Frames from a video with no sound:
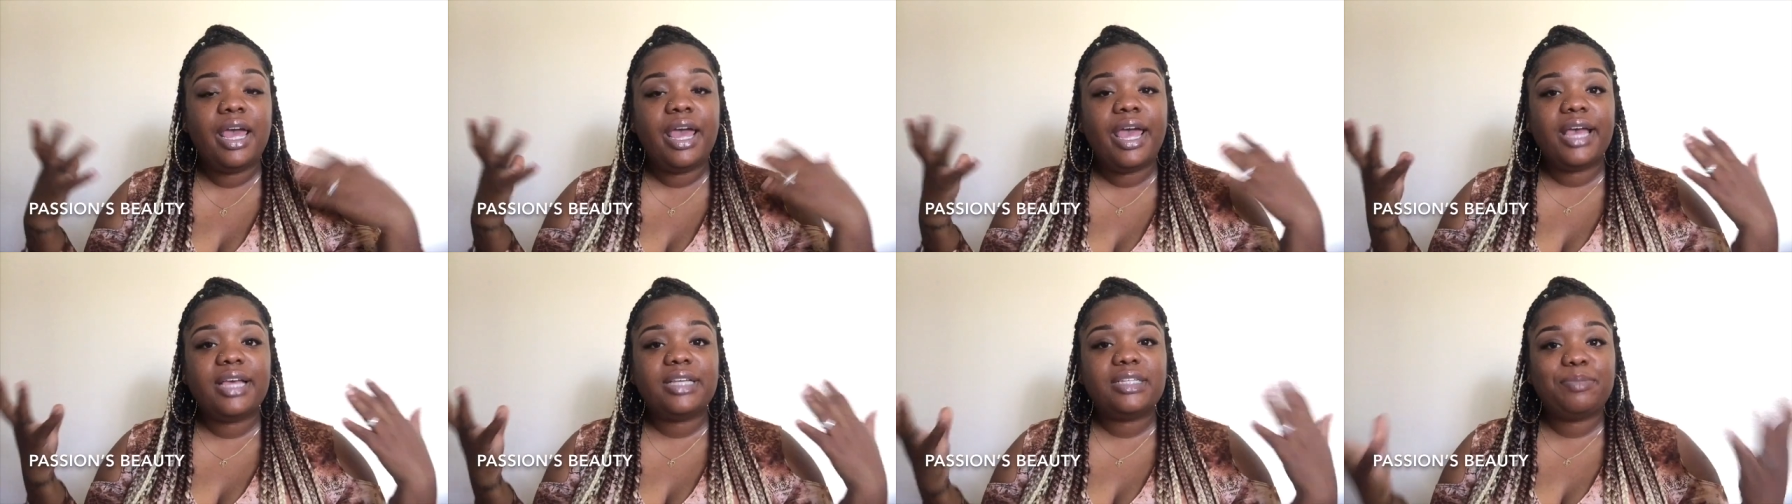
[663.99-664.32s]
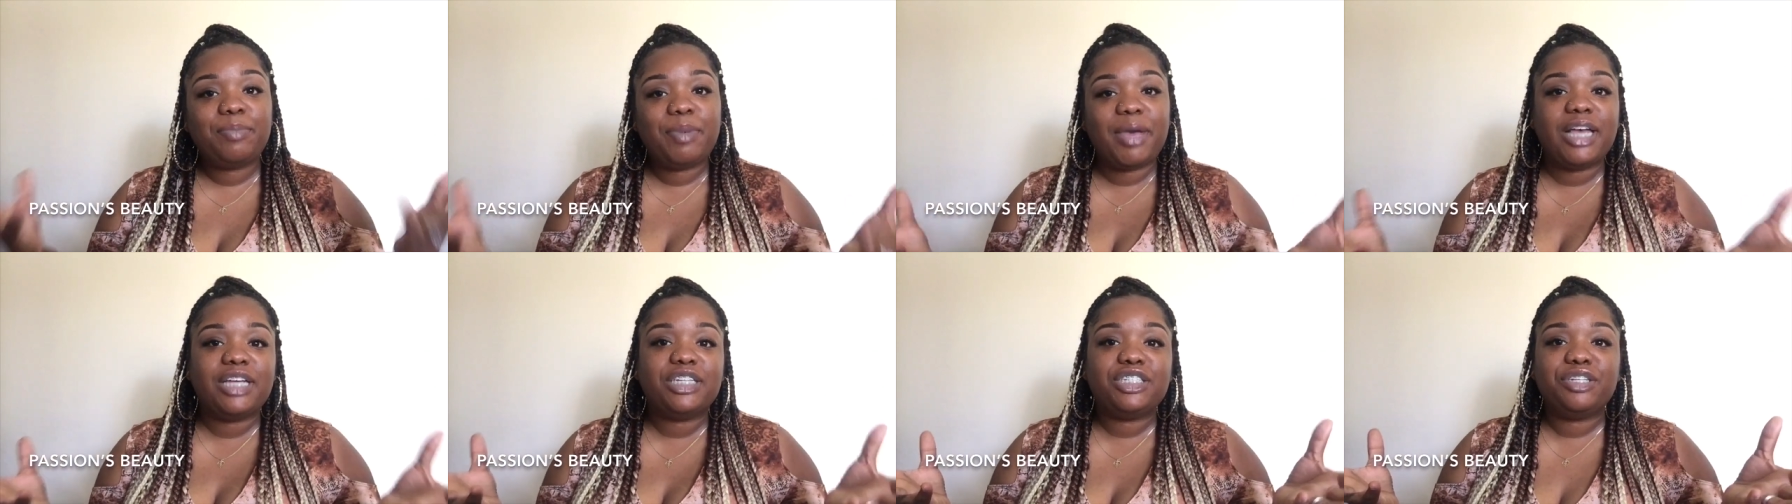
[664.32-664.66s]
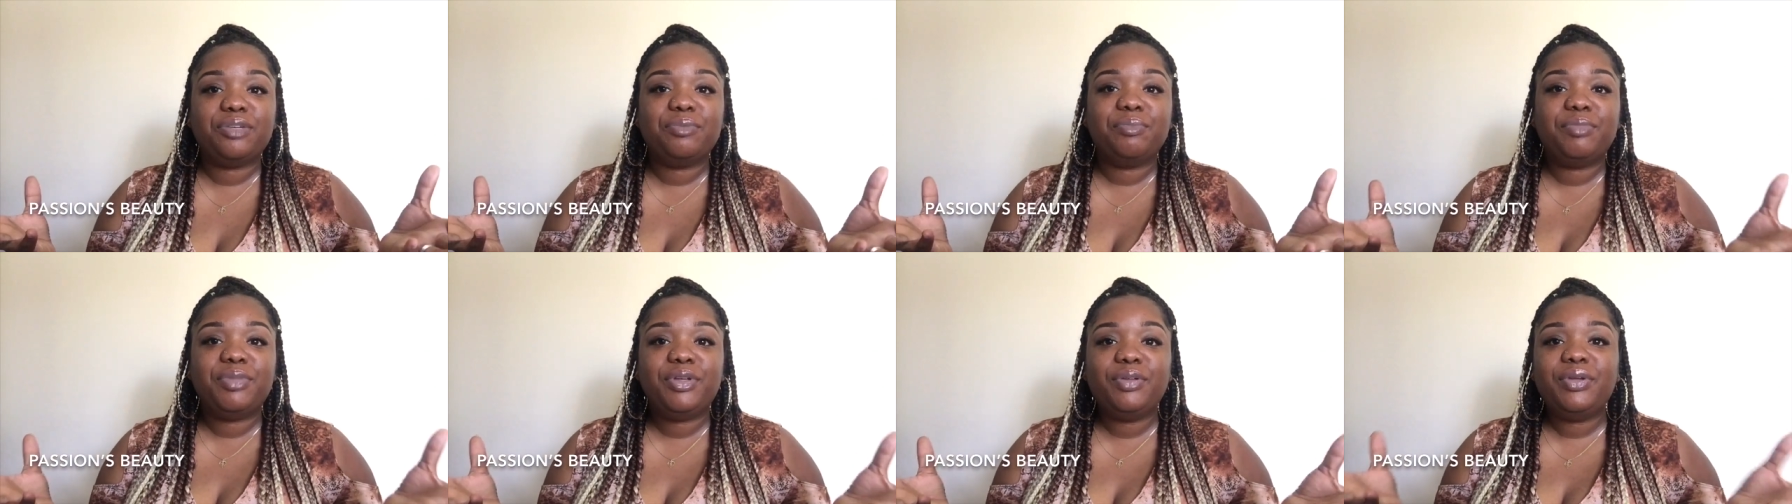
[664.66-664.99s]
It's
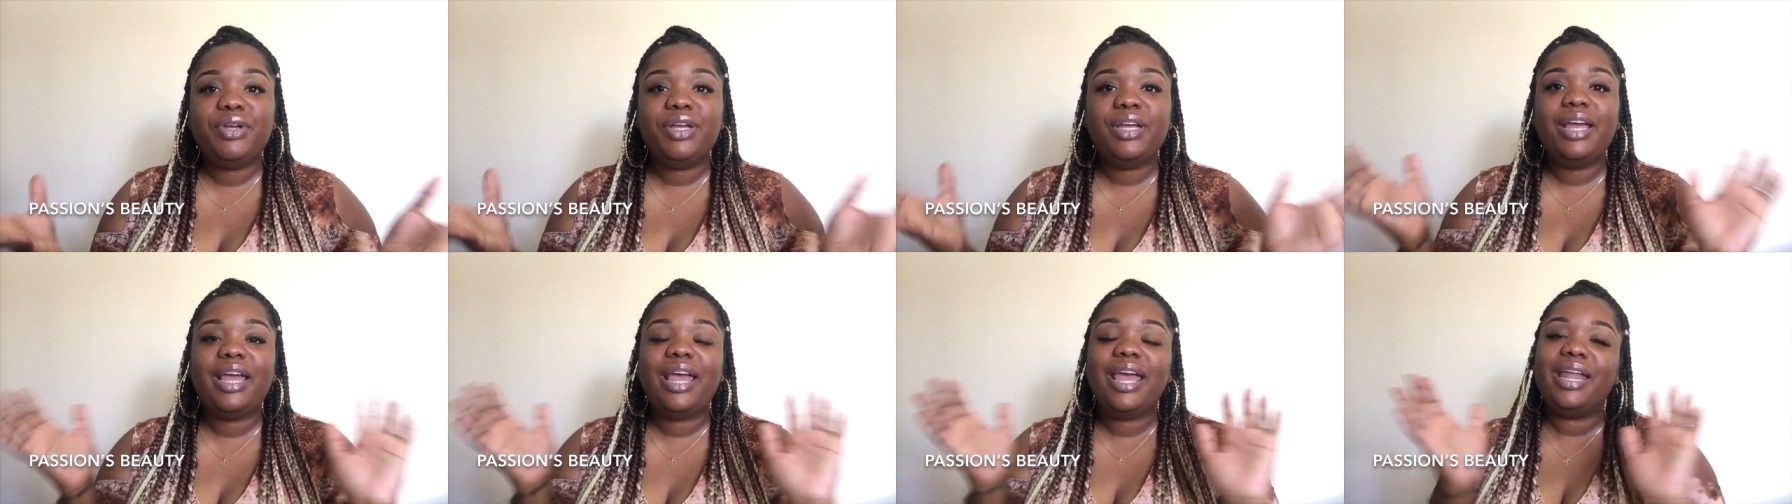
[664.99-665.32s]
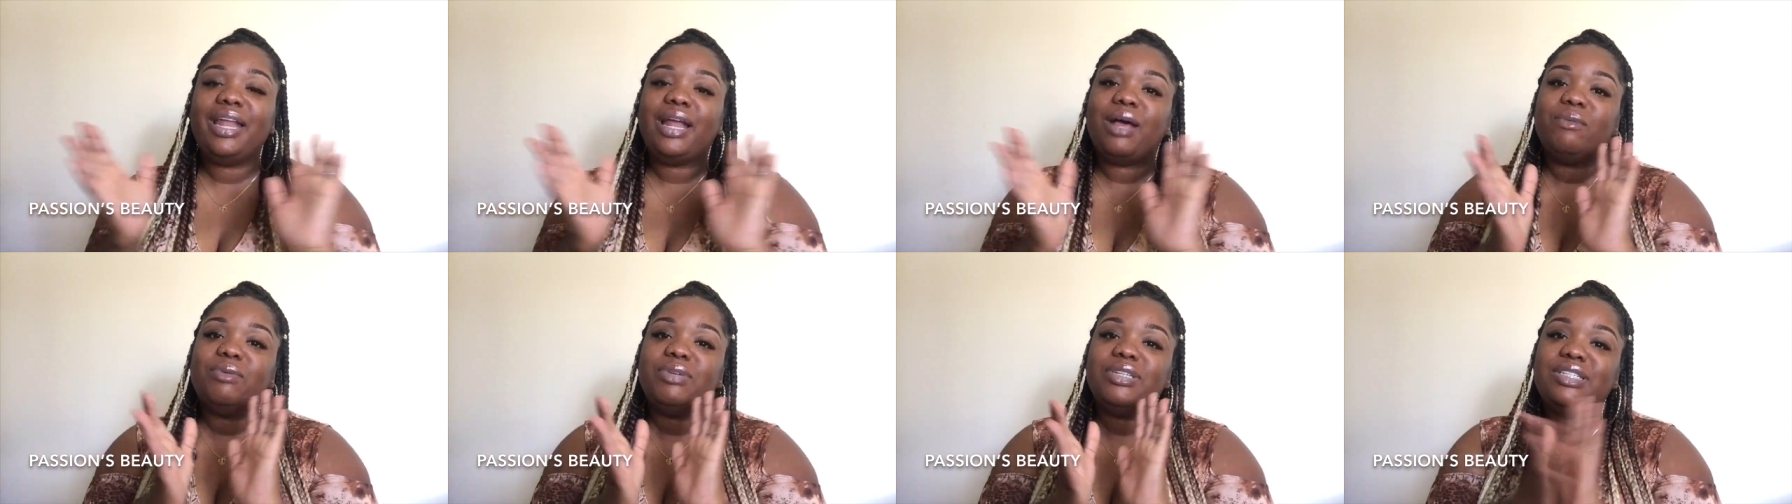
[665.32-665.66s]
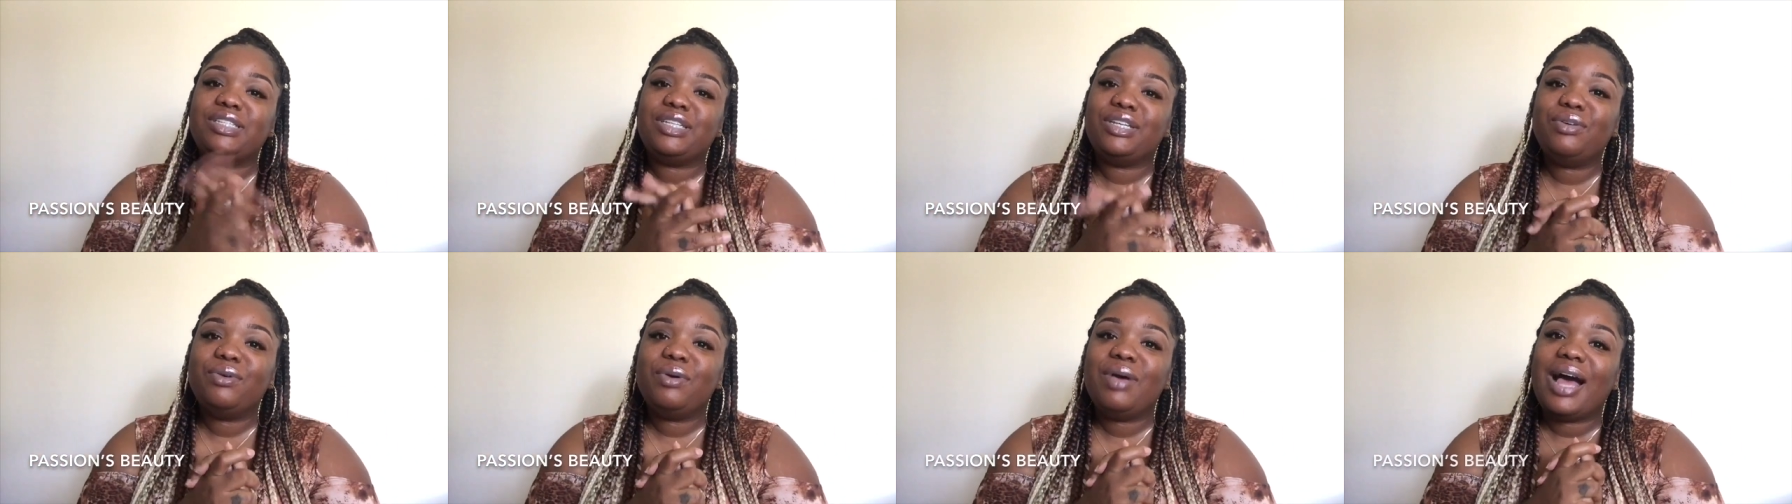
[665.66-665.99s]
Passion Beauty, and I will
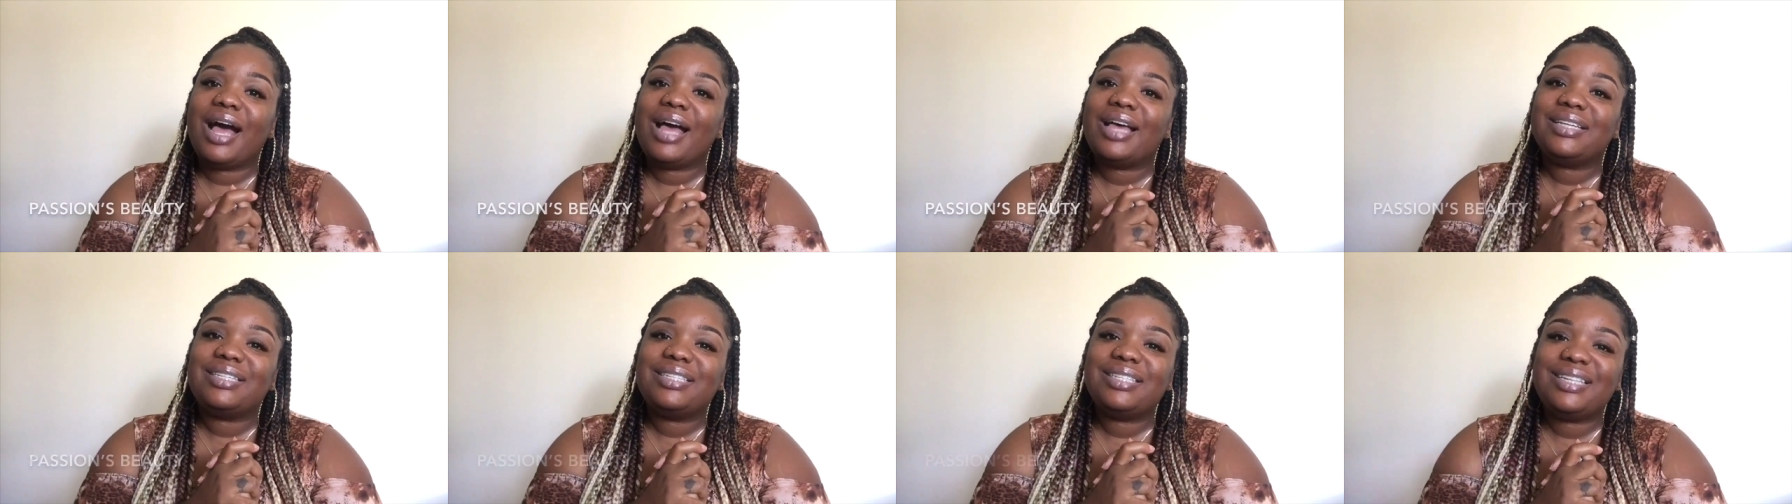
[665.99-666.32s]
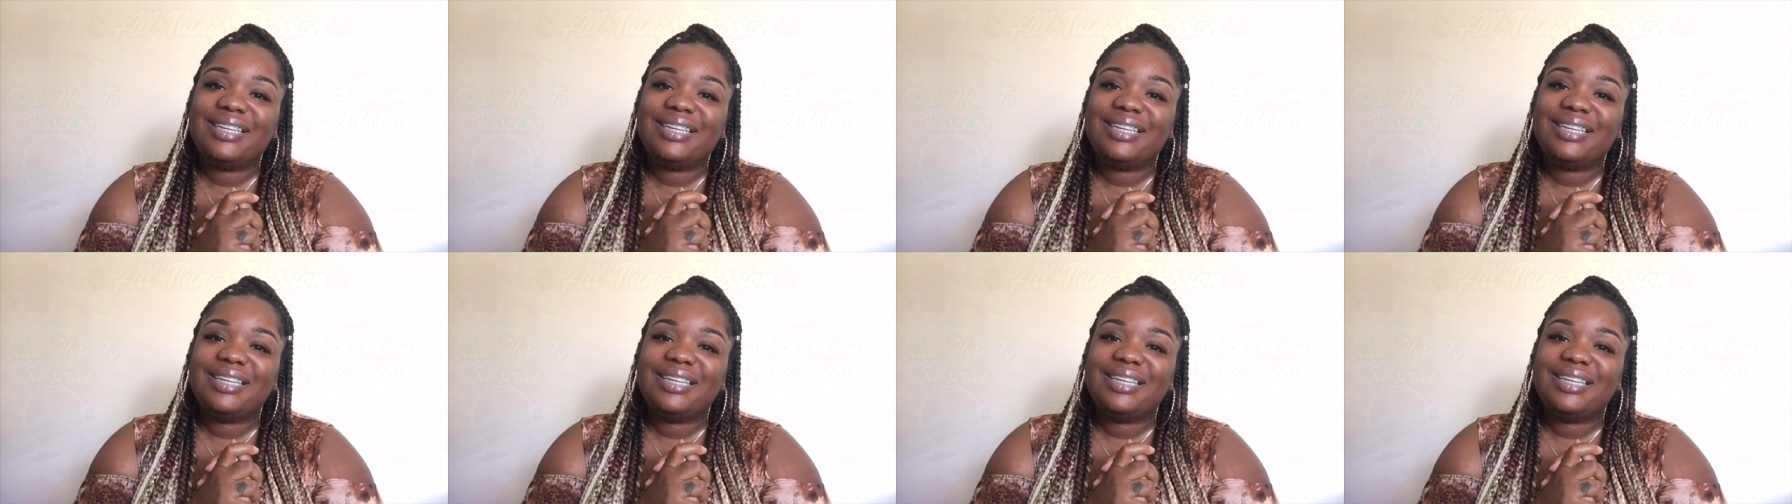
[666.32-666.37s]
see you guys